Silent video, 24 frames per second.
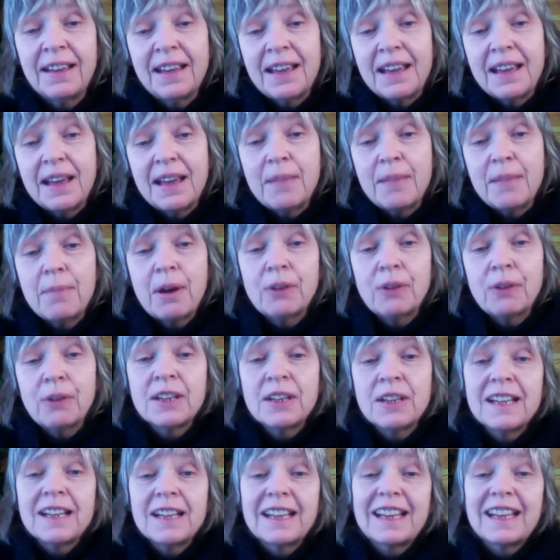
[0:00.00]
about
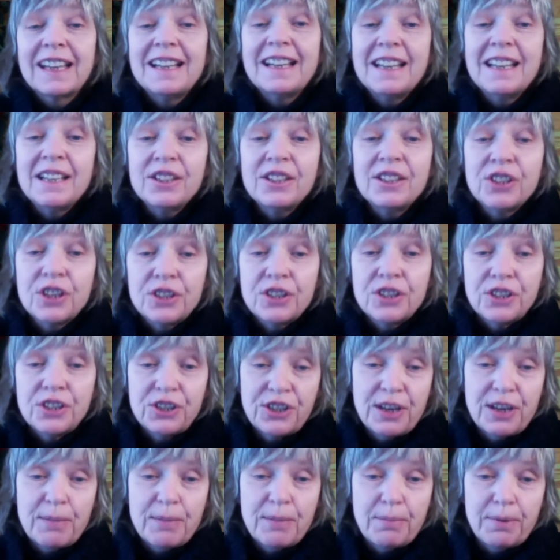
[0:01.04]

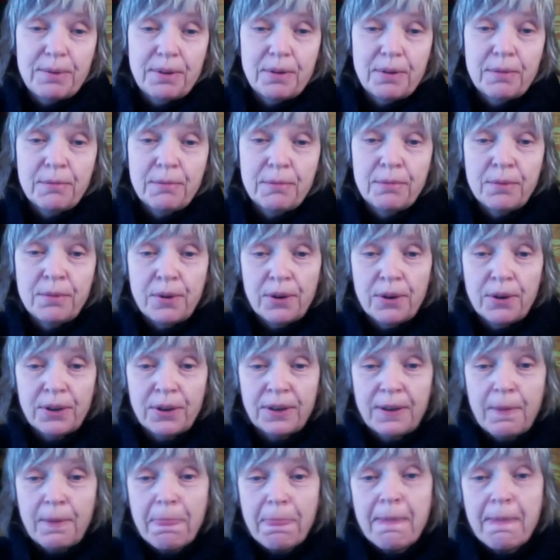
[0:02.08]
relationship work.
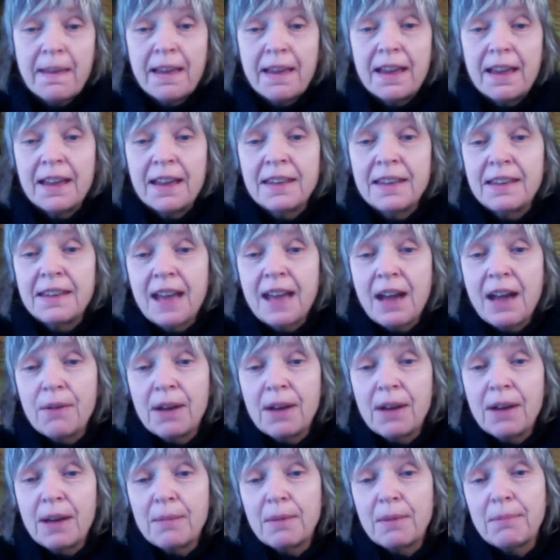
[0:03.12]
Now
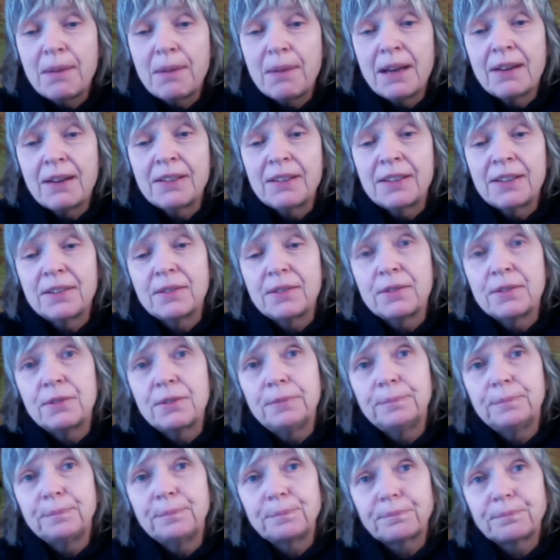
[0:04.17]
I'm about to
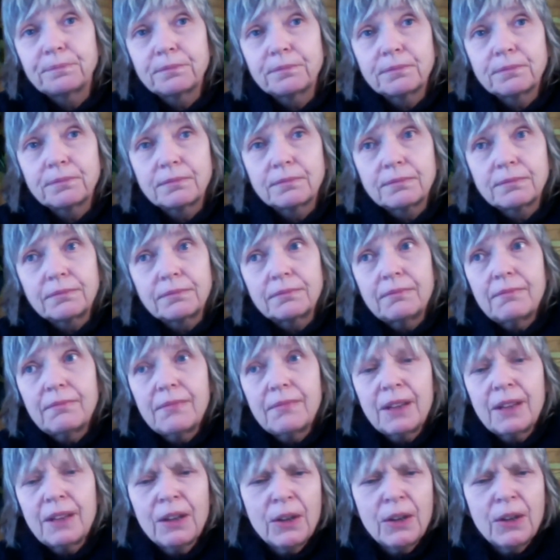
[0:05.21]

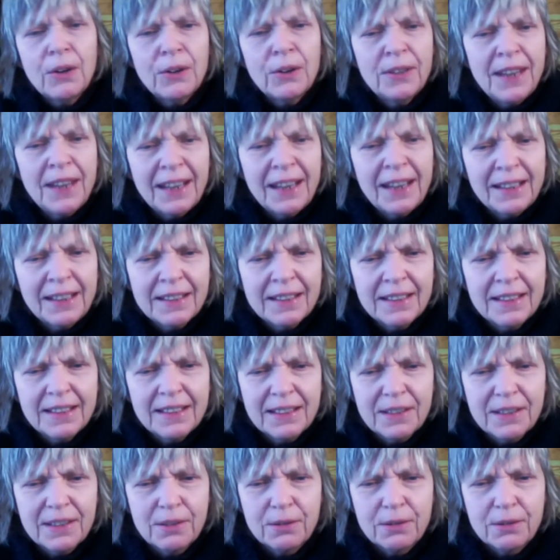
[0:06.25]
connect these
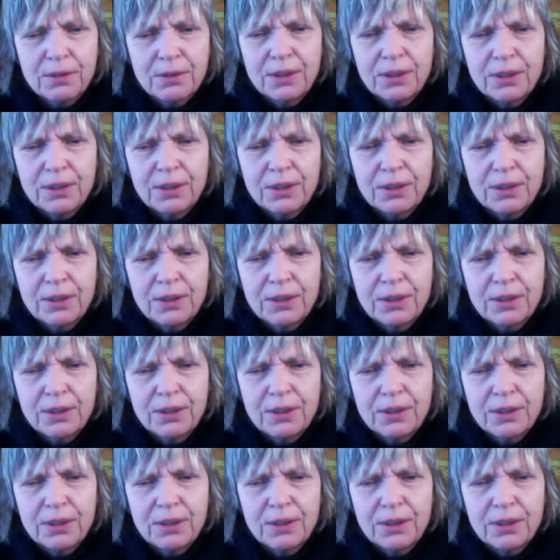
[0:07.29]
two